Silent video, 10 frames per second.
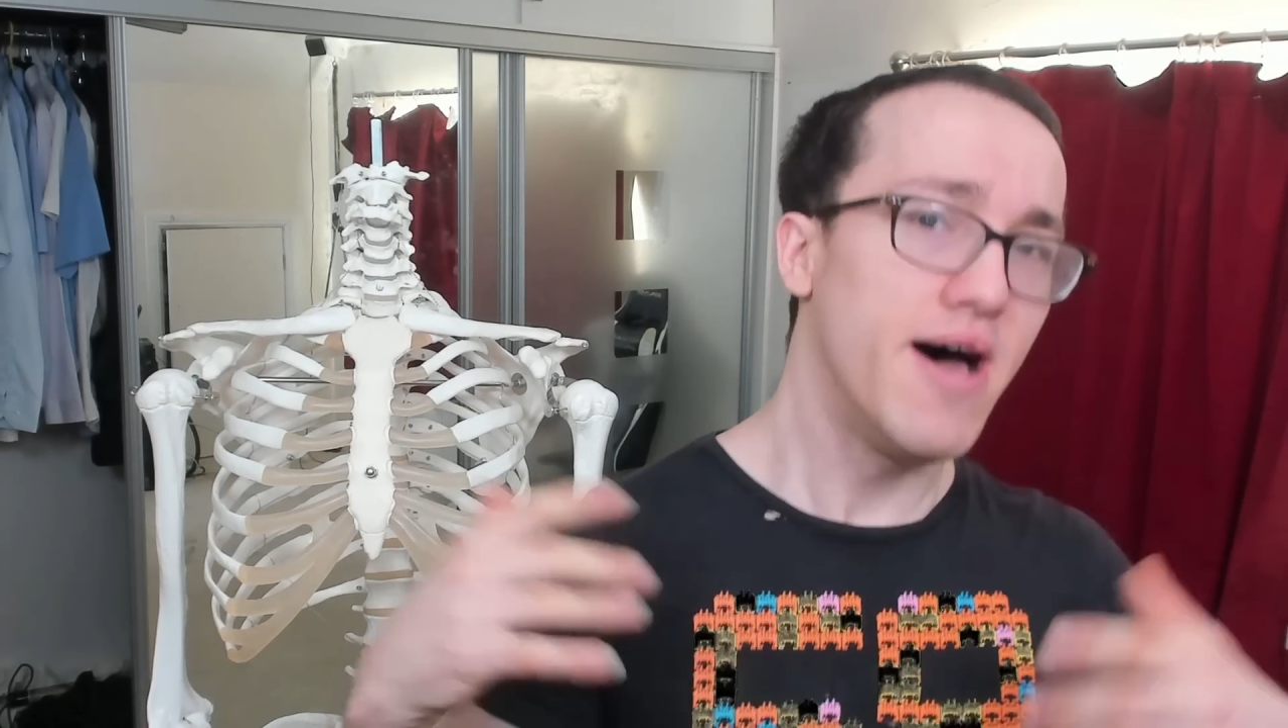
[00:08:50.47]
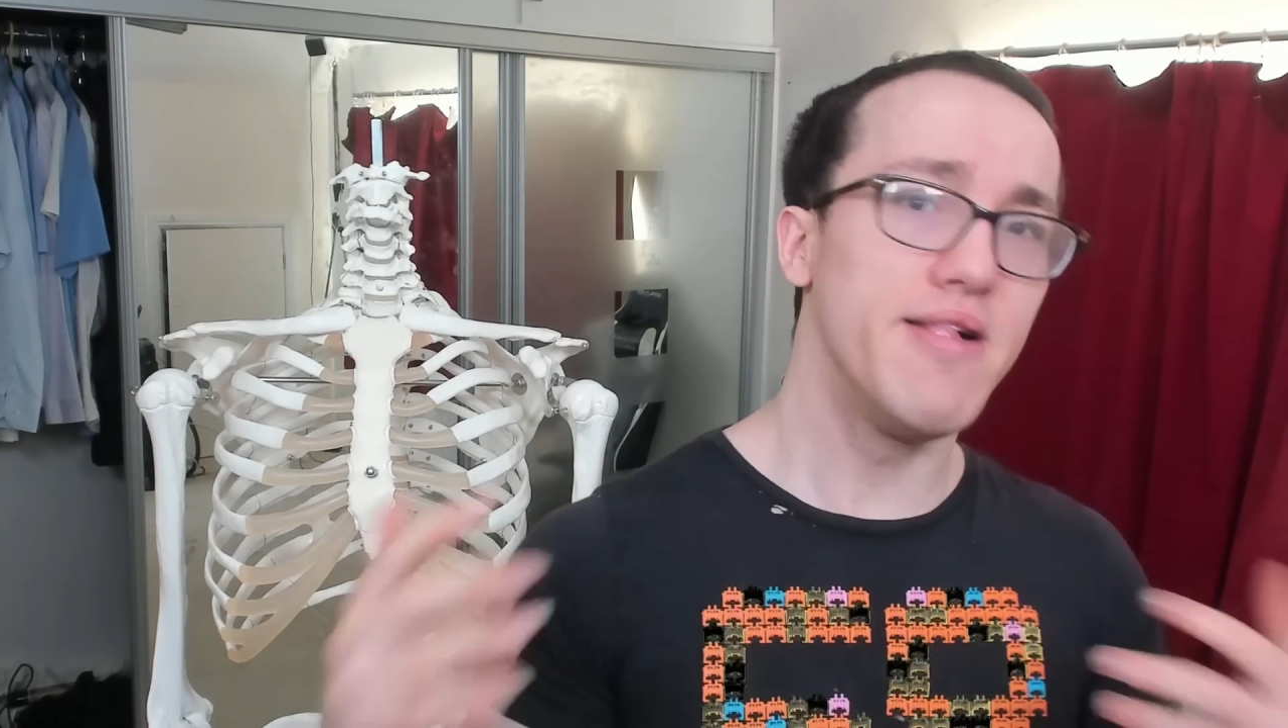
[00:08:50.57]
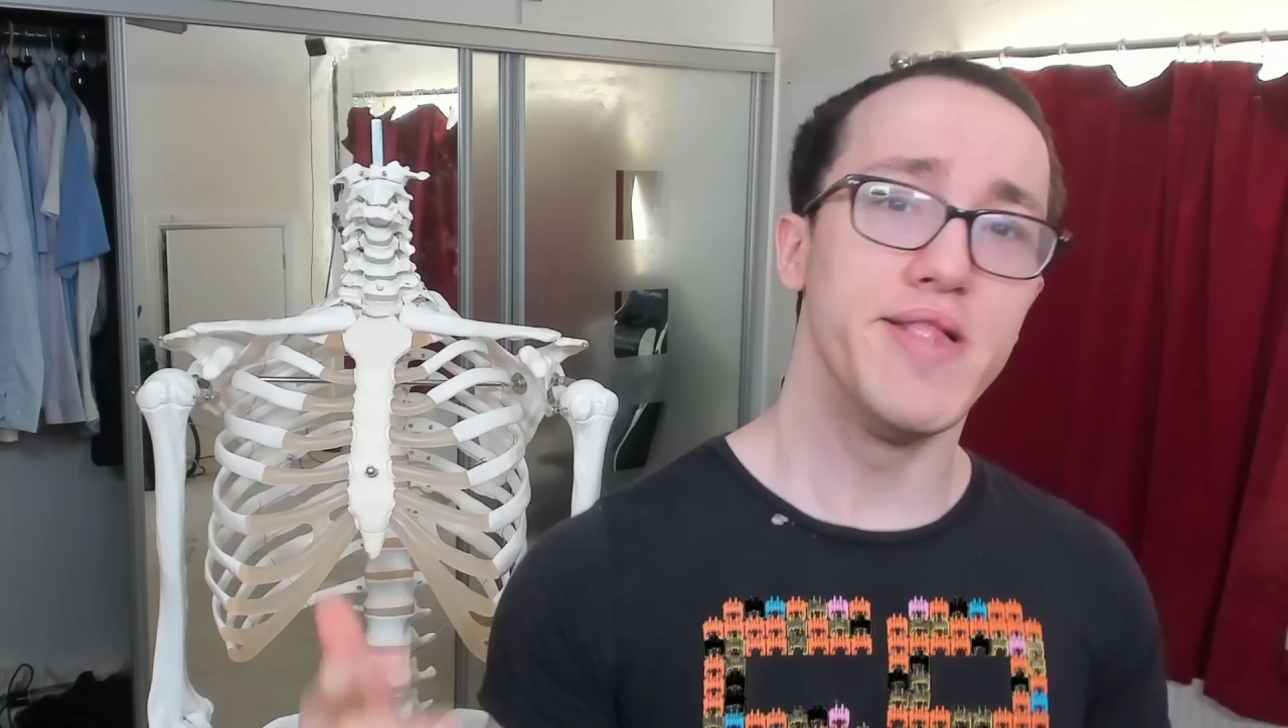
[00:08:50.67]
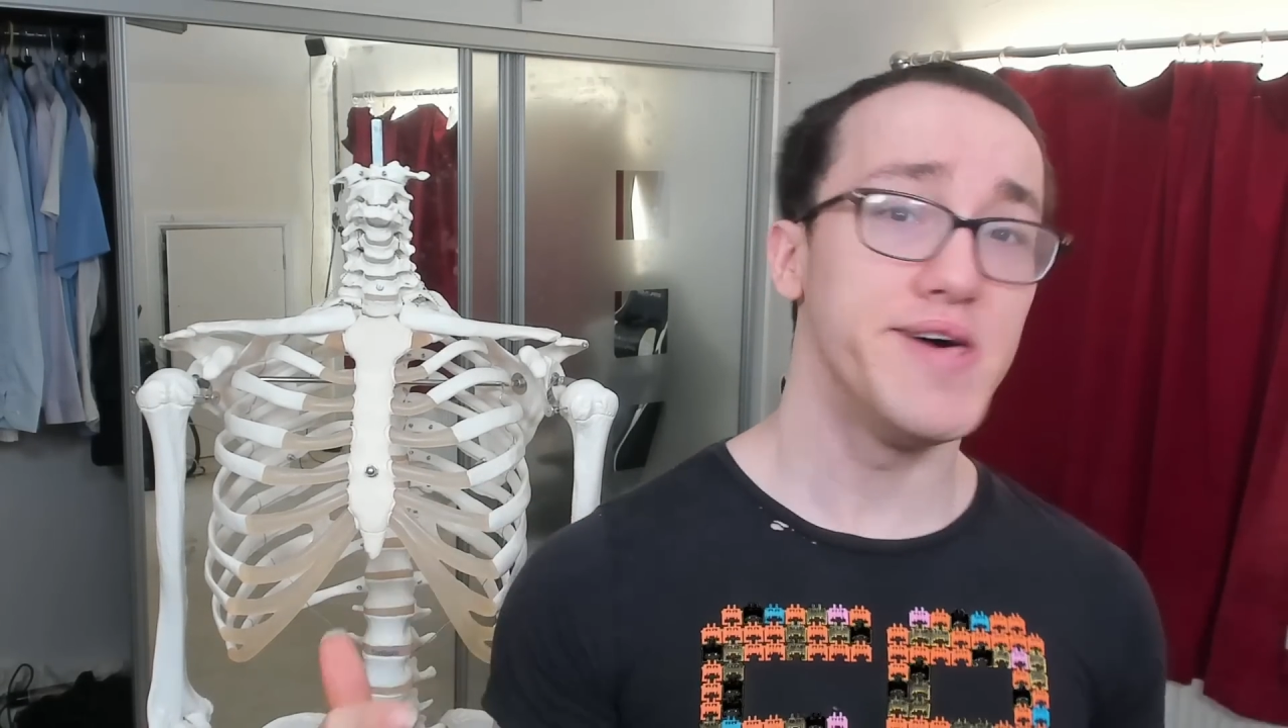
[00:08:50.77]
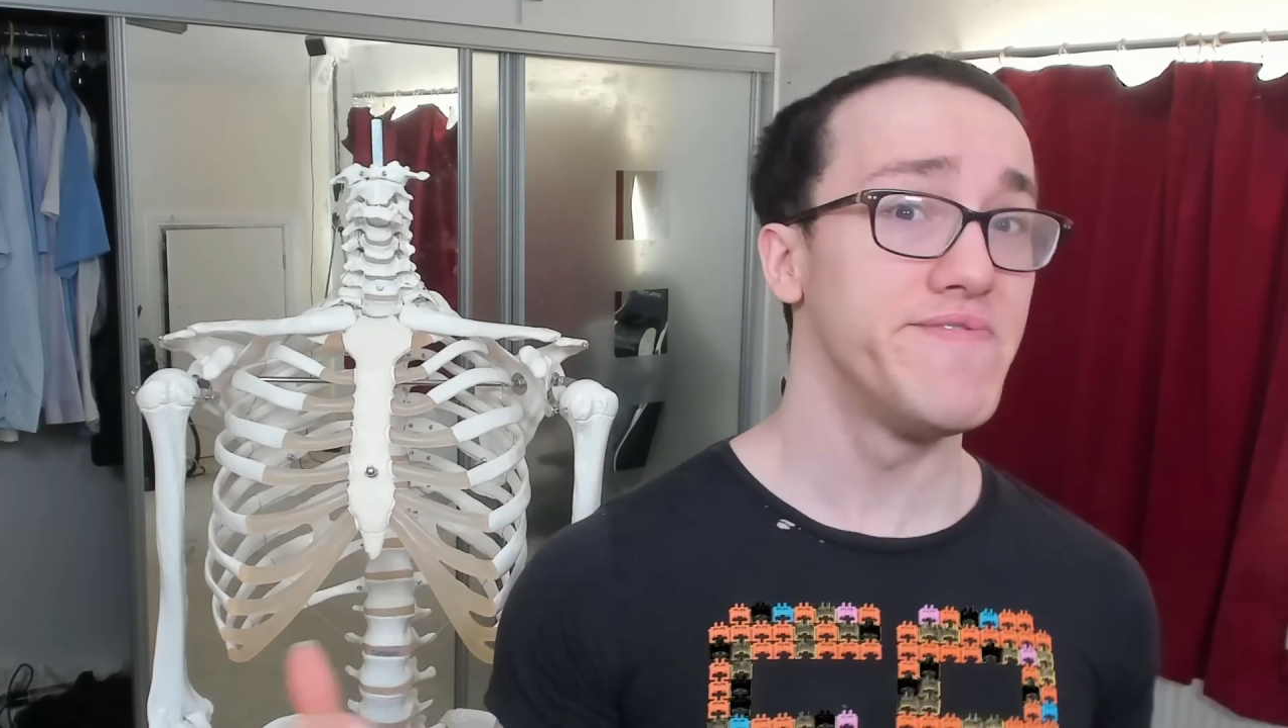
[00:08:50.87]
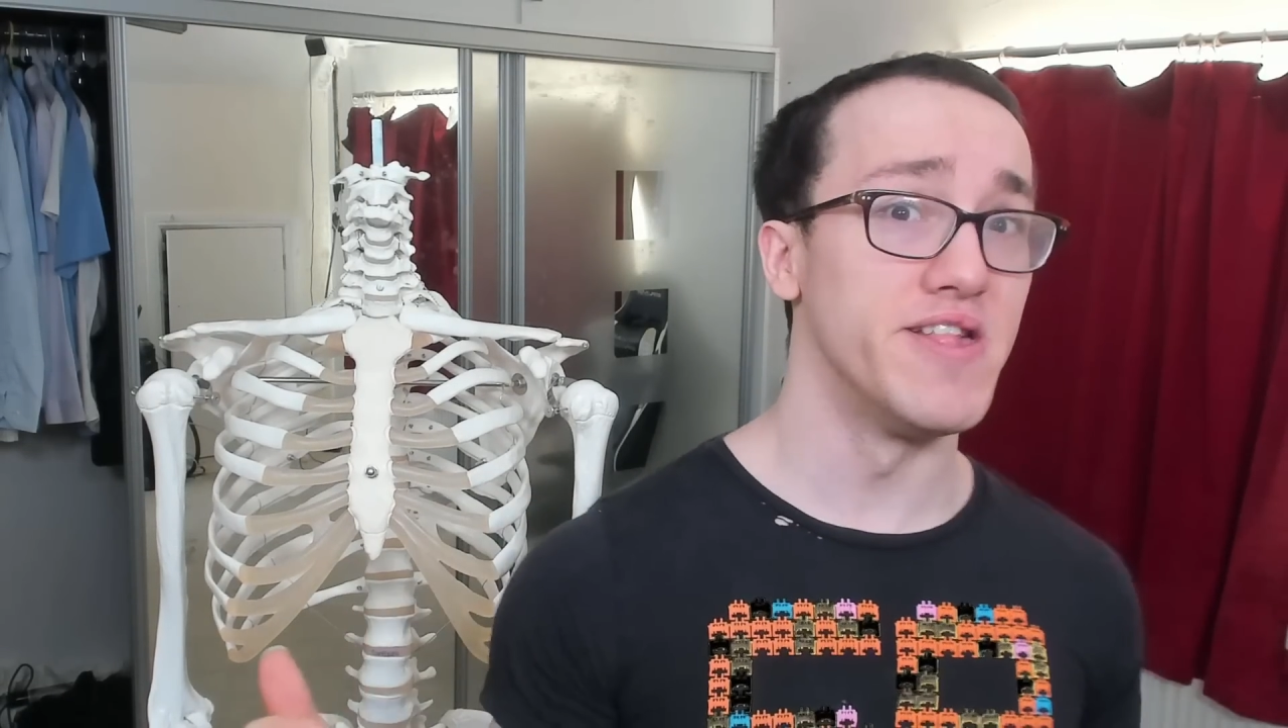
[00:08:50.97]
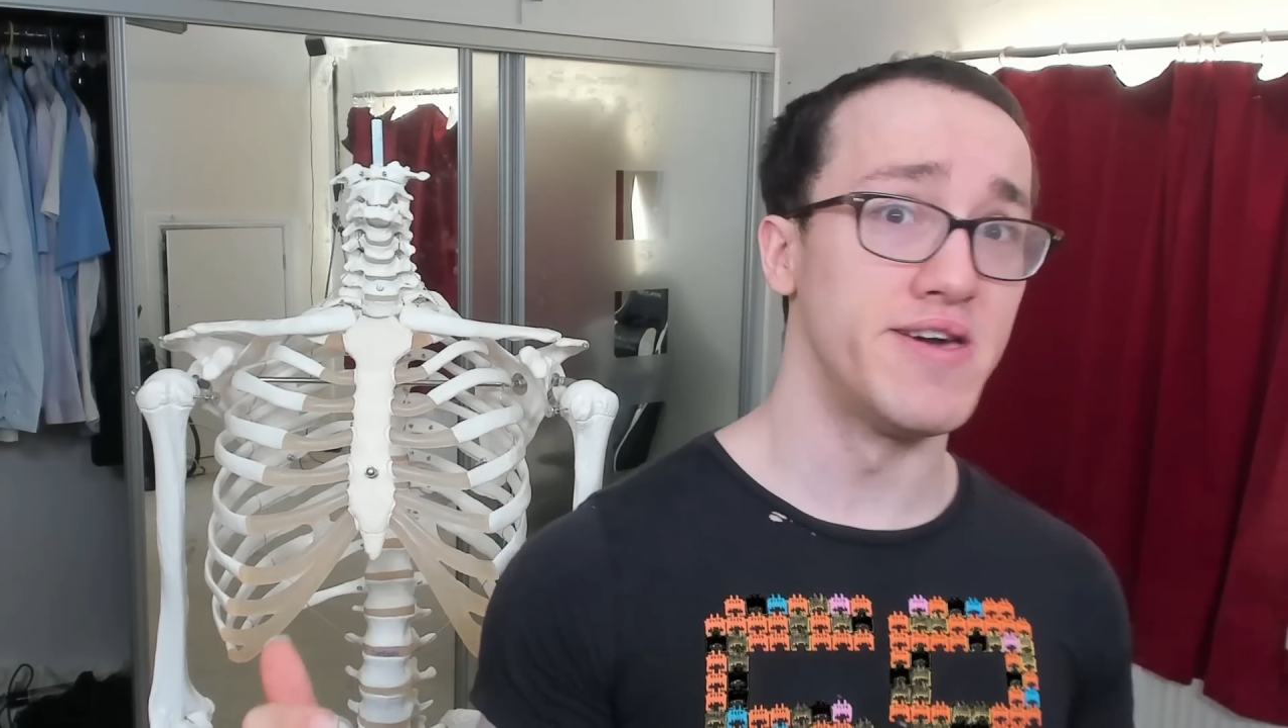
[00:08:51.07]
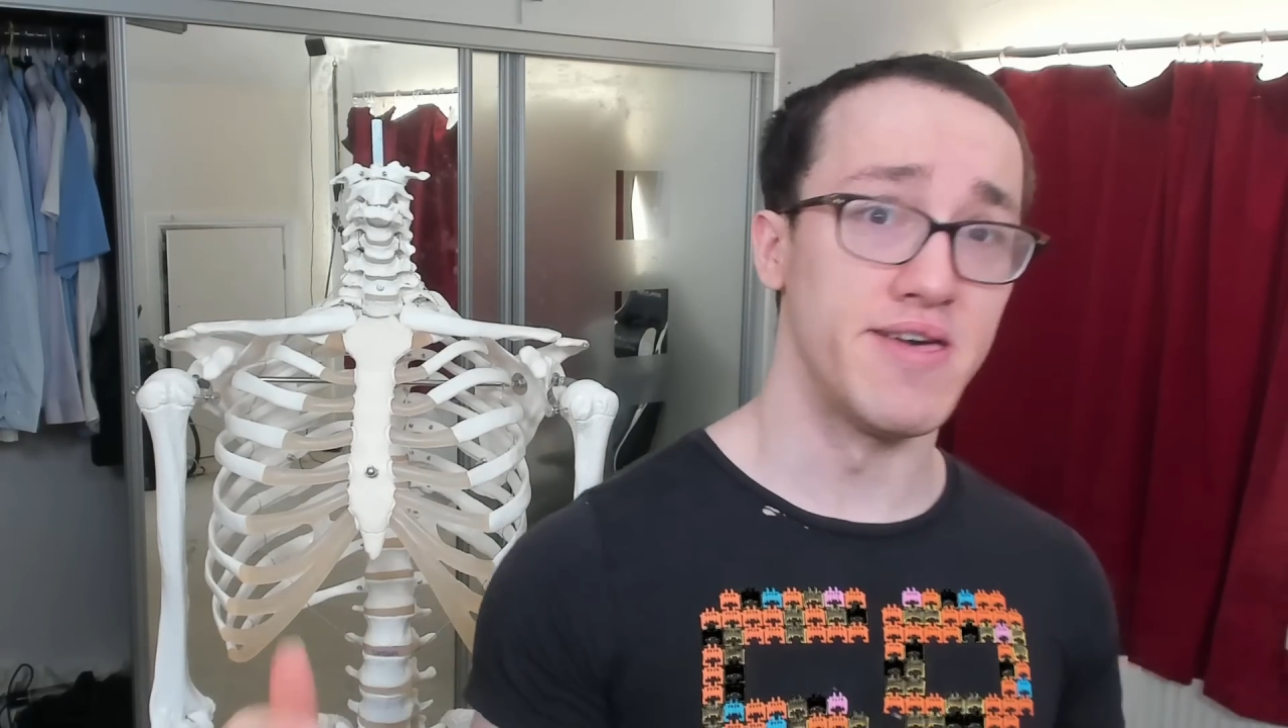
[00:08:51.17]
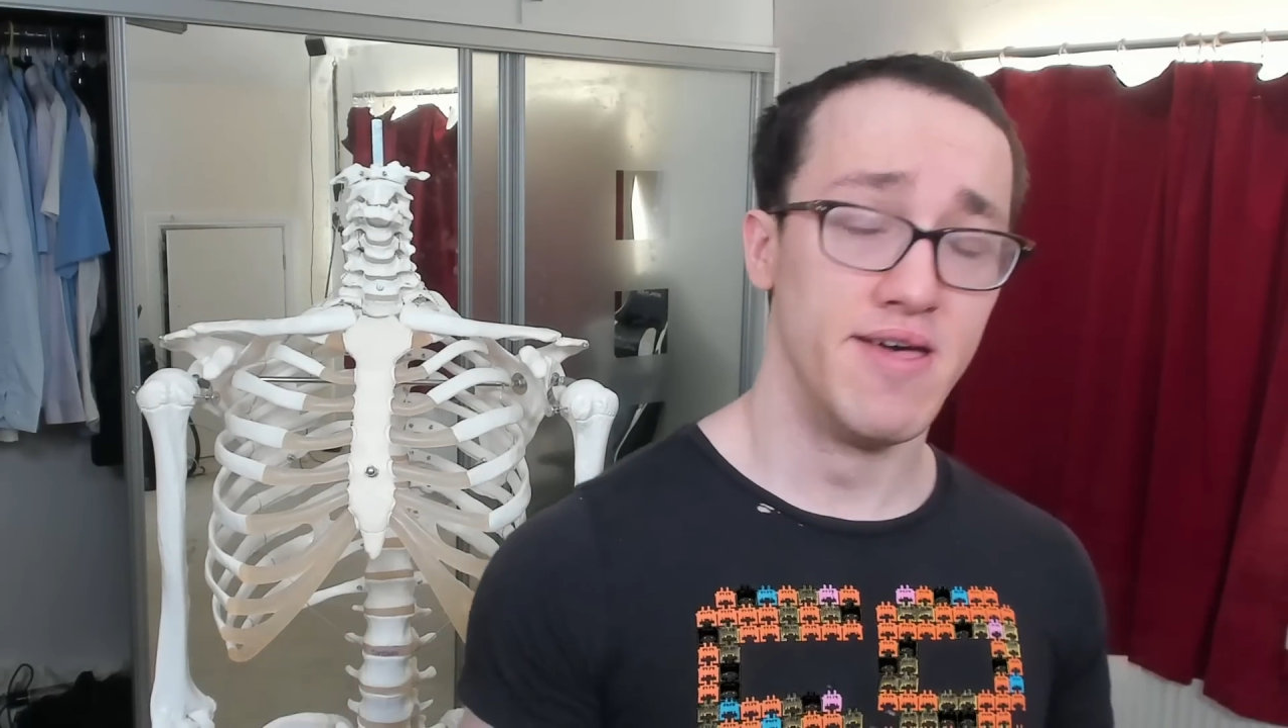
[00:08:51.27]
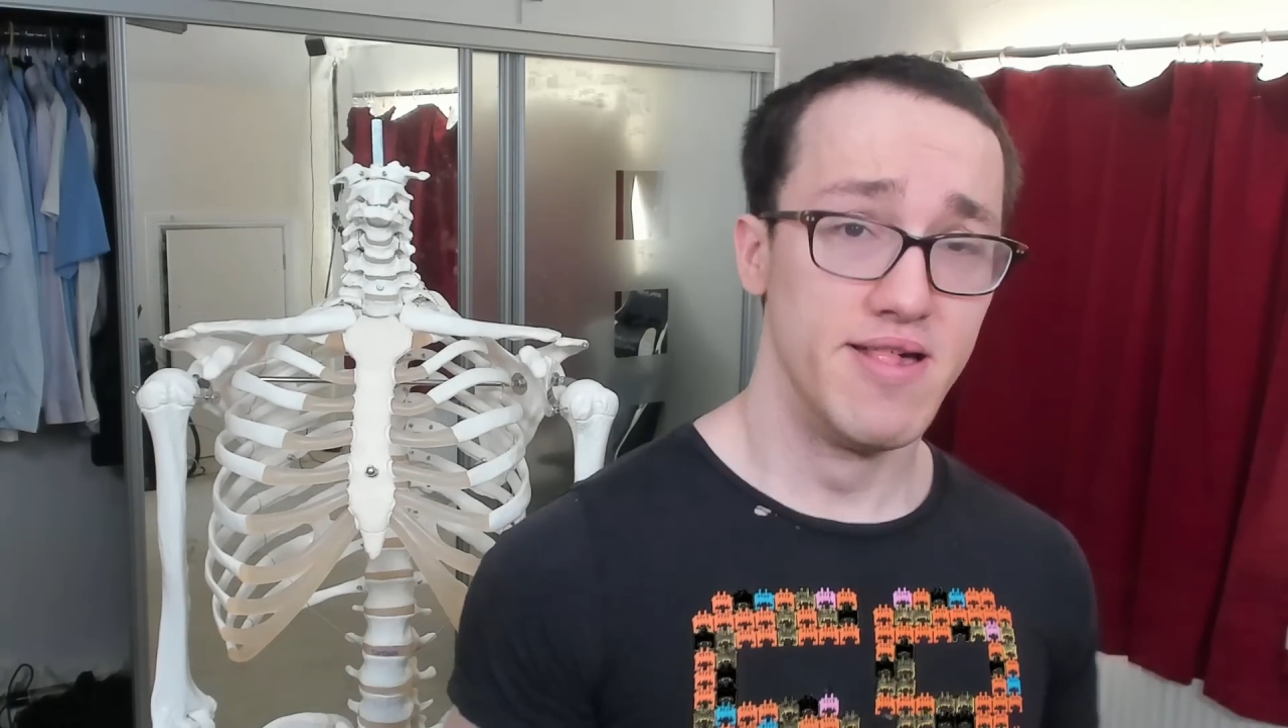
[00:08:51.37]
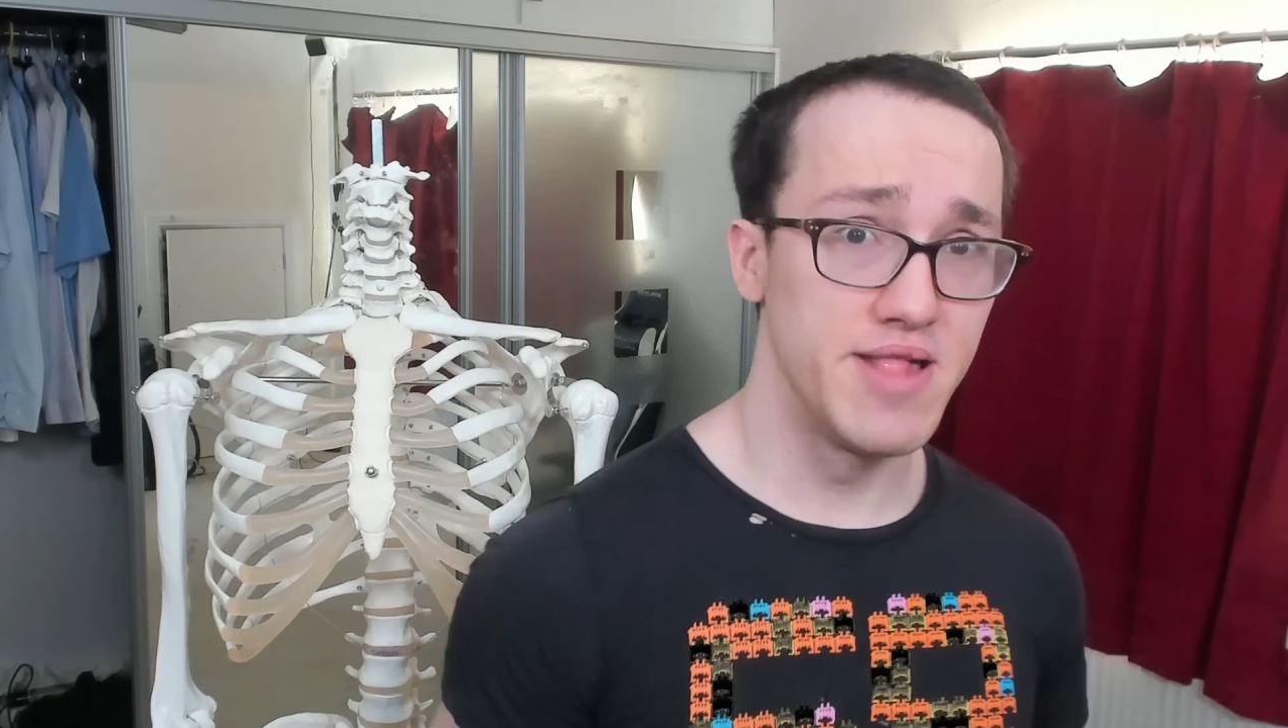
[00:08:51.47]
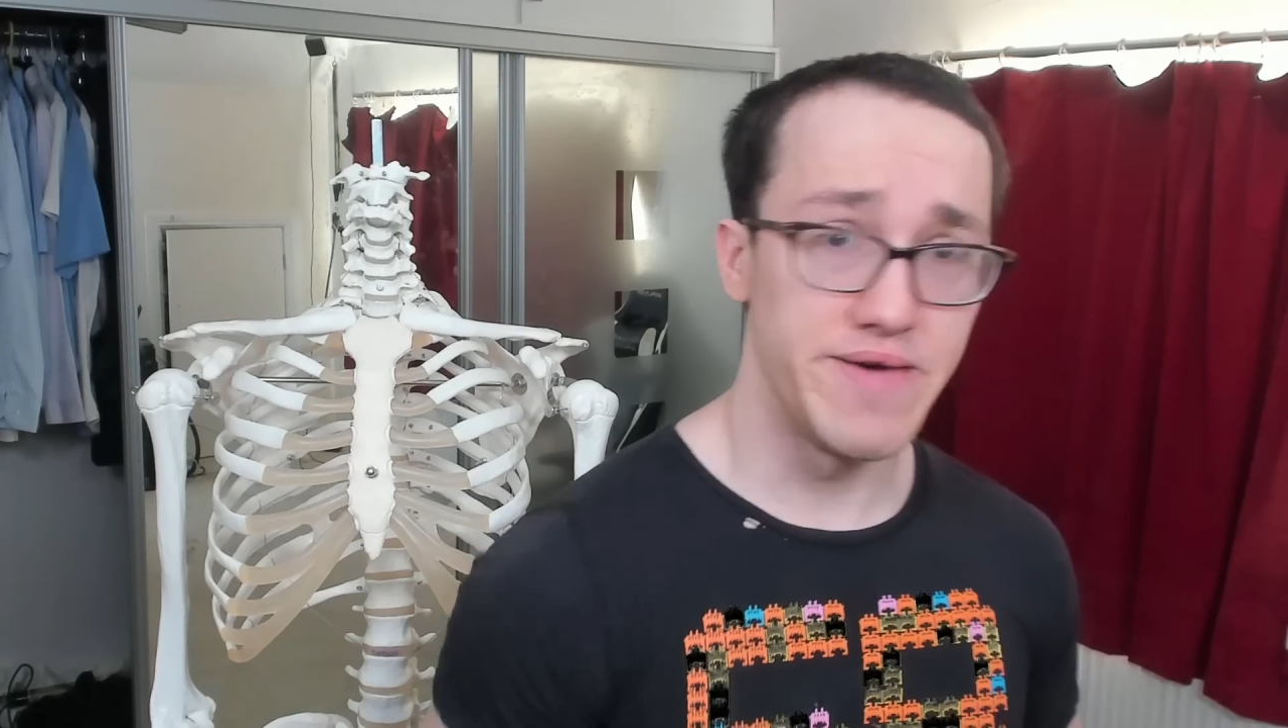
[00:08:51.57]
a lovely,